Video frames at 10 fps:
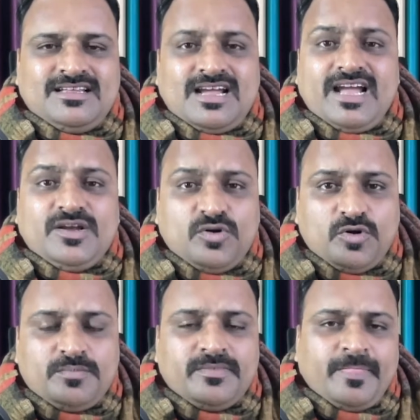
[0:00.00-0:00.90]
I
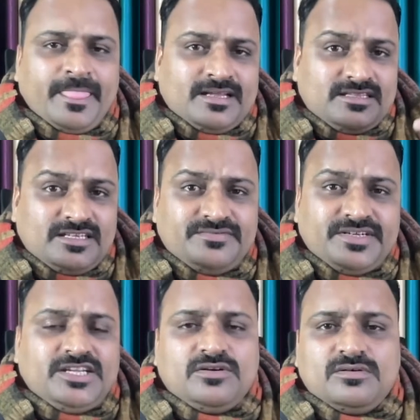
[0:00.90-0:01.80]
hope this
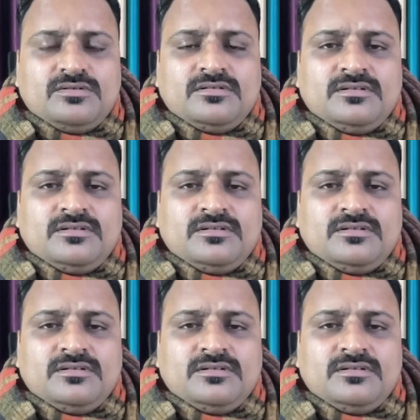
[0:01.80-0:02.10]
video